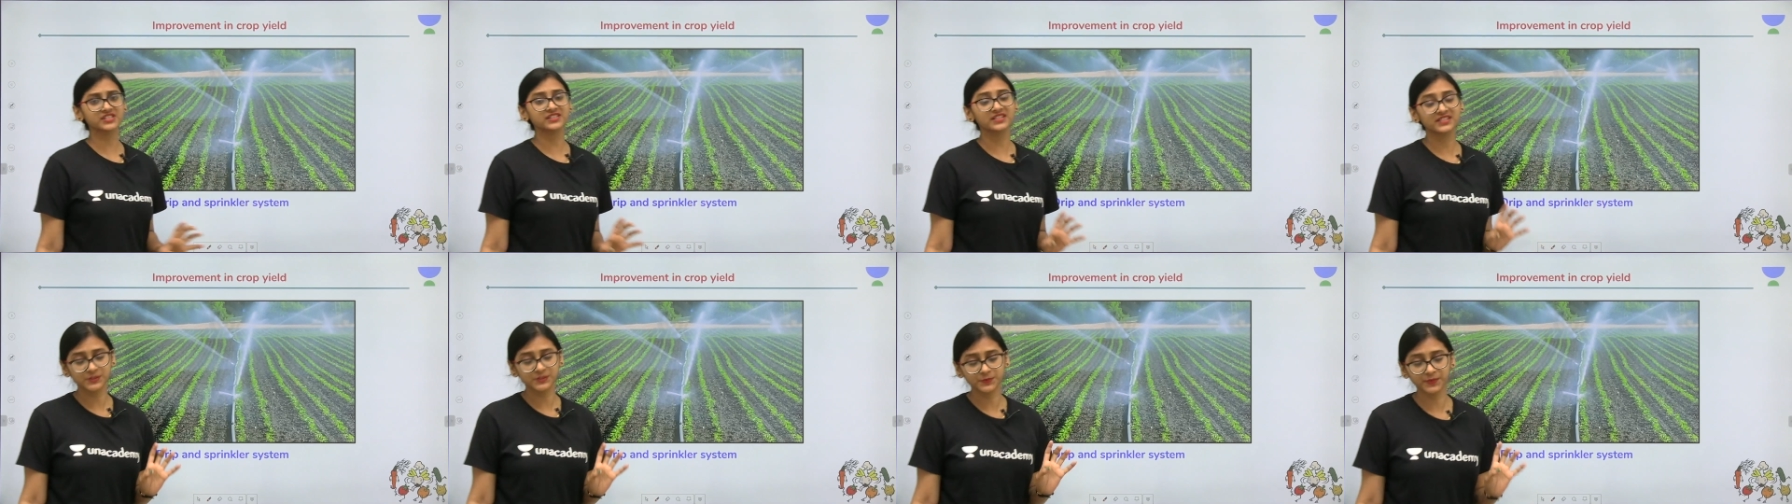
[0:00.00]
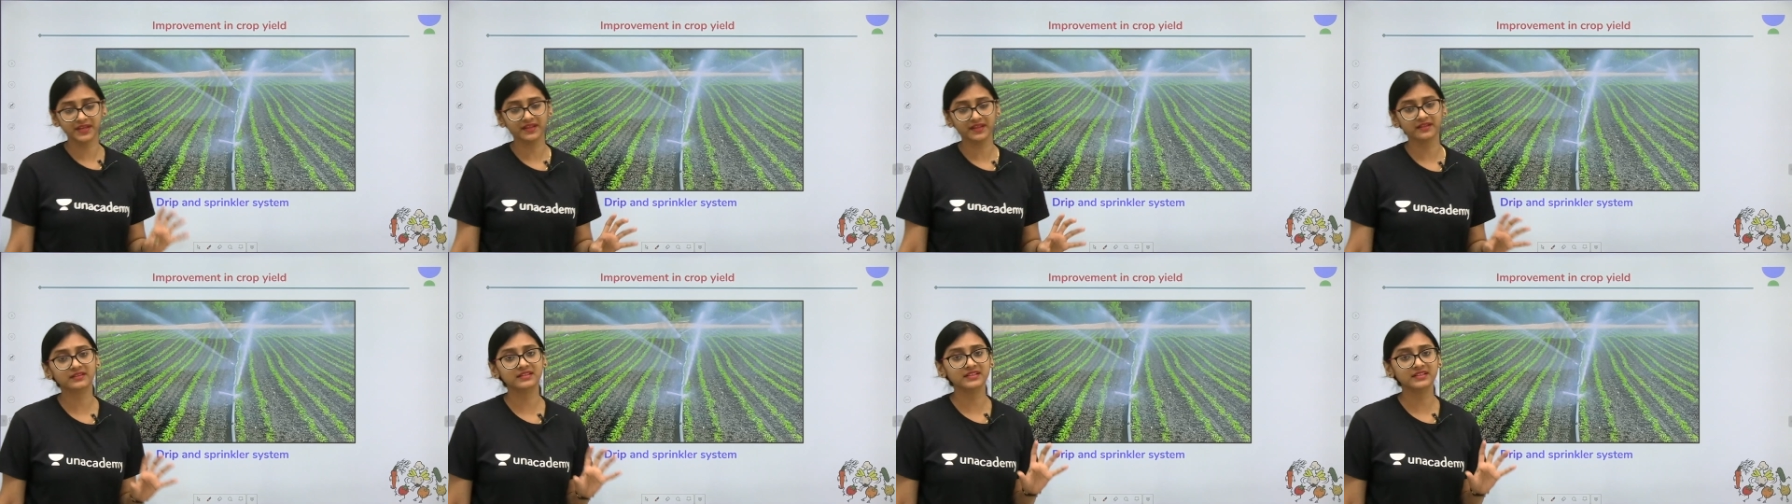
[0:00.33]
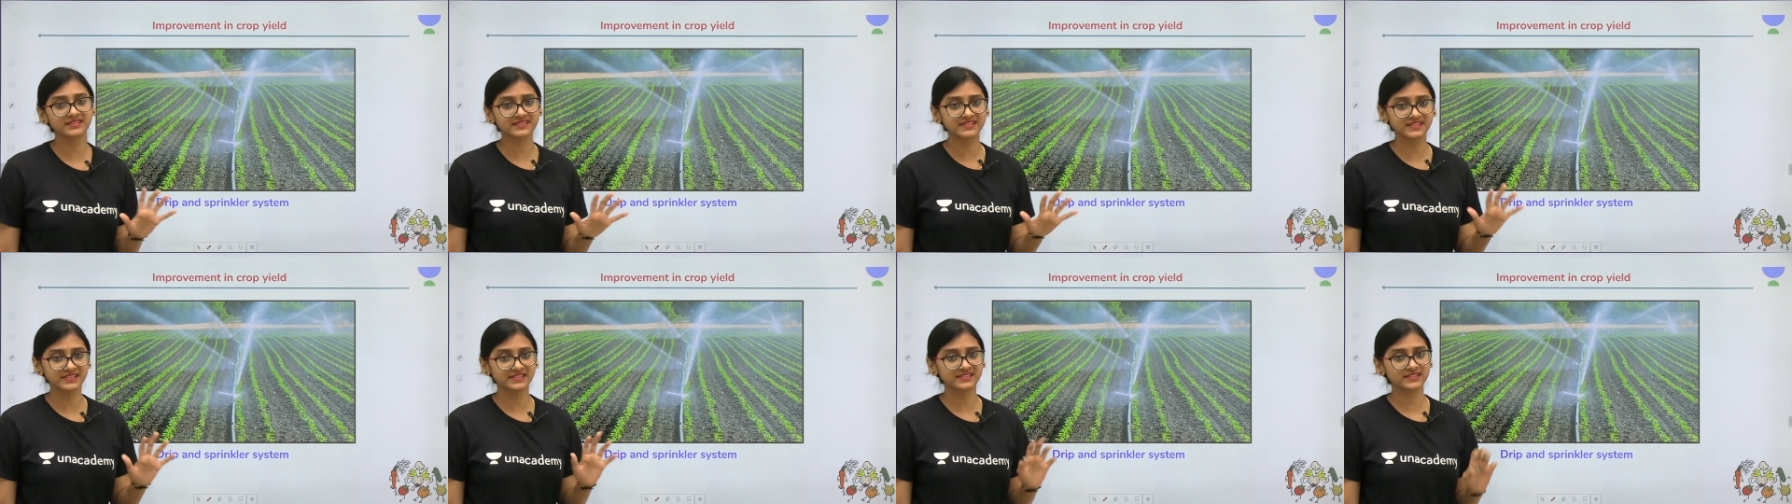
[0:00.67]
in
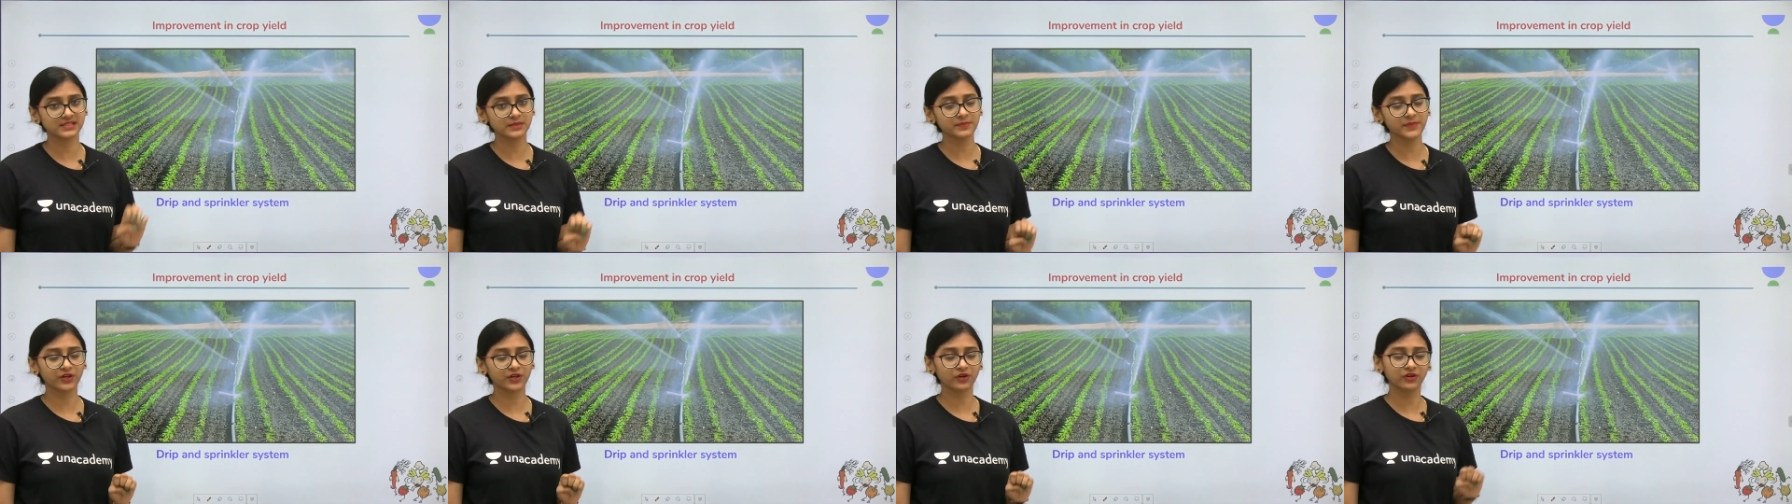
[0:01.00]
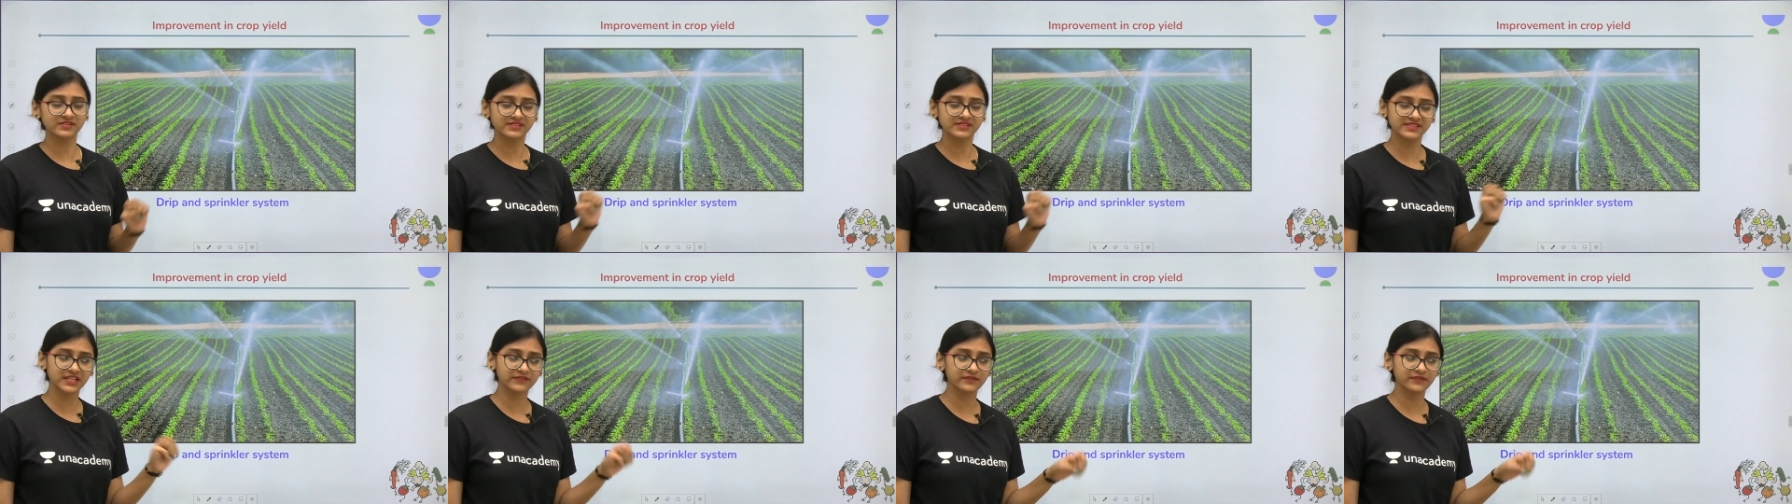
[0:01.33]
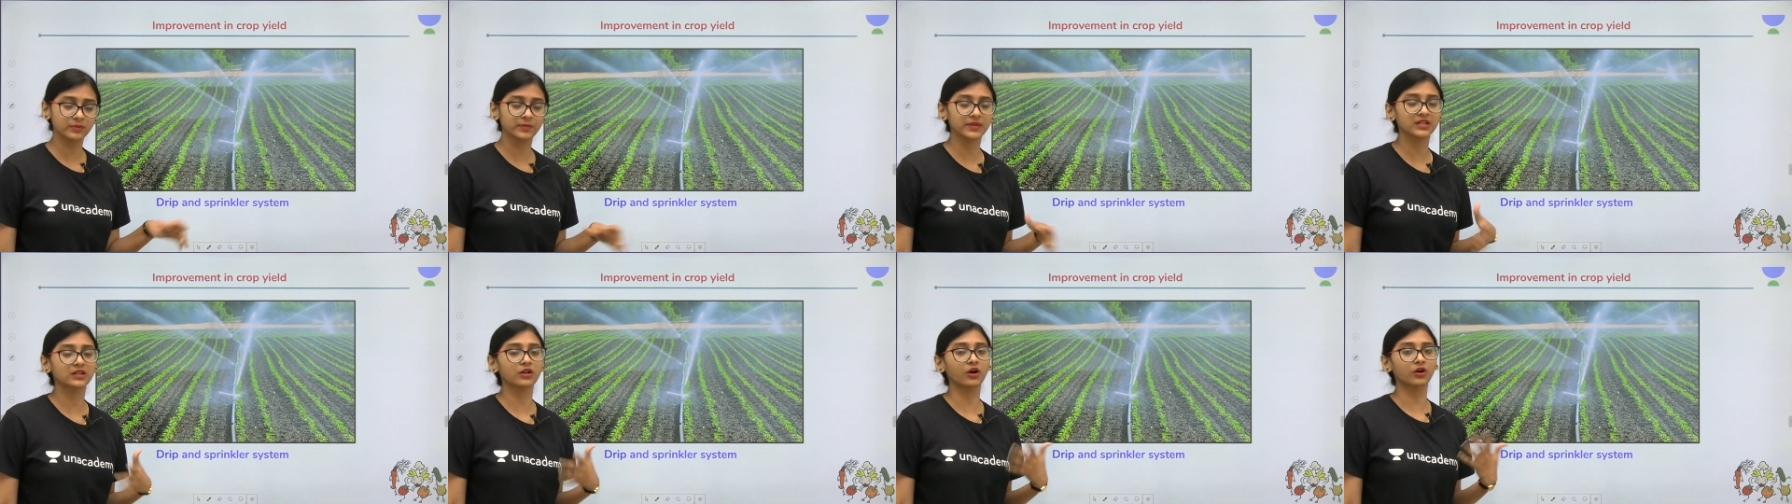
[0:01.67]
sprinkler system because there
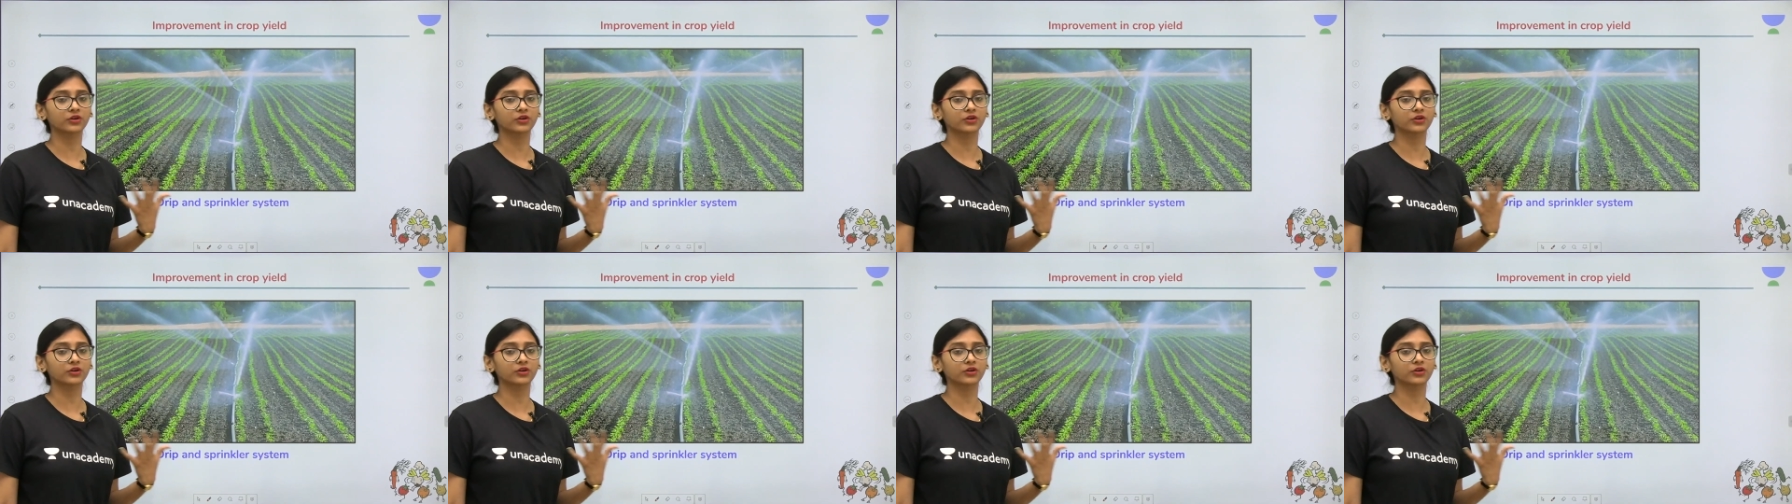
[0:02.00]
will be a